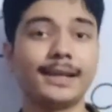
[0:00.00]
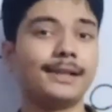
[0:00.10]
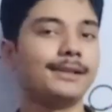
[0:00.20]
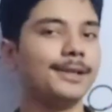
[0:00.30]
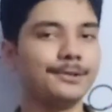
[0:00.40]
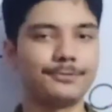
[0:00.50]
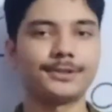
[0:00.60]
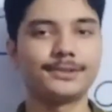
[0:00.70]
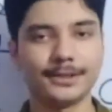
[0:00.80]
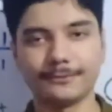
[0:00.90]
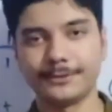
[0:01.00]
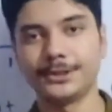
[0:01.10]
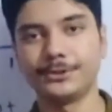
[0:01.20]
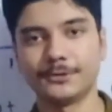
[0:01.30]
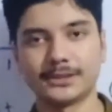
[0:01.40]
and interesting
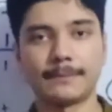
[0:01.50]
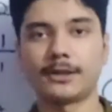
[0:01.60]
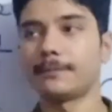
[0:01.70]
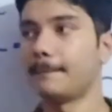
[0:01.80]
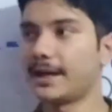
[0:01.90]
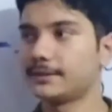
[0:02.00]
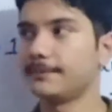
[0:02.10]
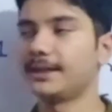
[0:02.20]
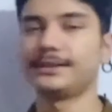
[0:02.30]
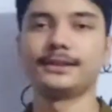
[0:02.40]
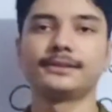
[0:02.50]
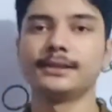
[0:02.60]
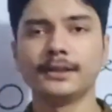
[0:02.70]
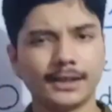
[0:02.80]
videos about mathematics.